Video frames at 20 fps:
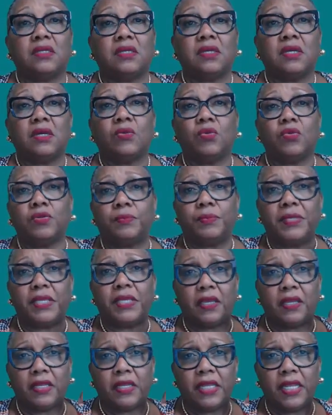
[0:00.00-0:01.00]
would be
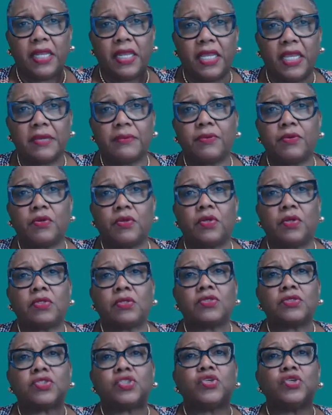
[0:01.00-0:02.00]

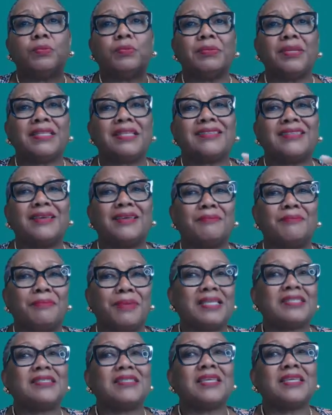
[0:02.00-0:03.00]
unable to meet their
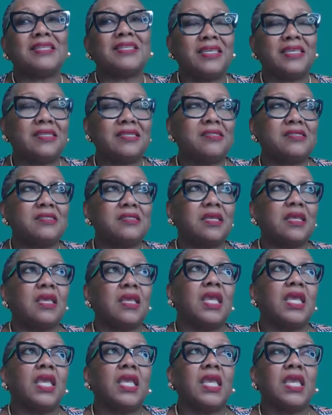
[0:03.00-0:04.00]
basic needs
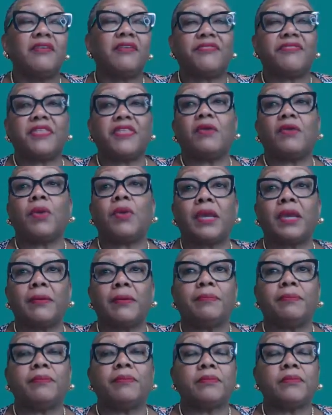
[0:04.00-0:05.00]
if they
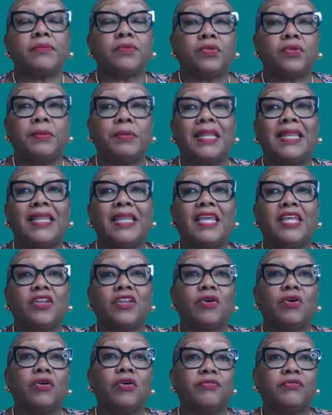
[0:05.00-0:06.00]
were to be laid
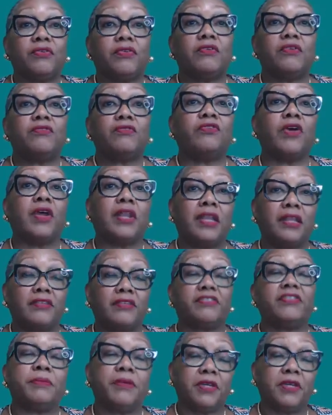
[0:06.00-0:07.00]
off for a
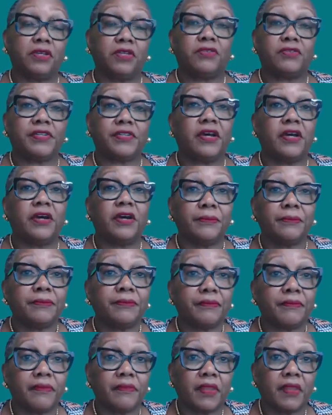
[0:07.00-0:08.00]
lengthy period of time.
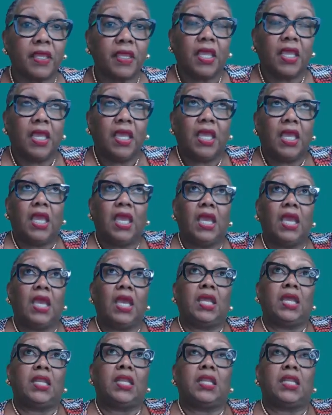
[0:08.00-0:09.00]

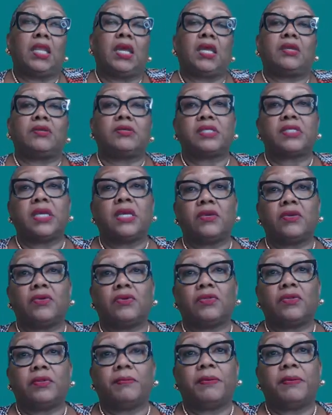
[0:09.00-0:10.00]
And I could tell you
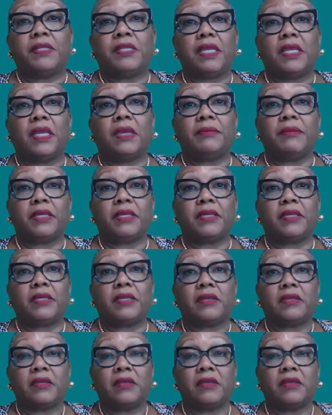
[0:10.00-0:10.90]
the pandemic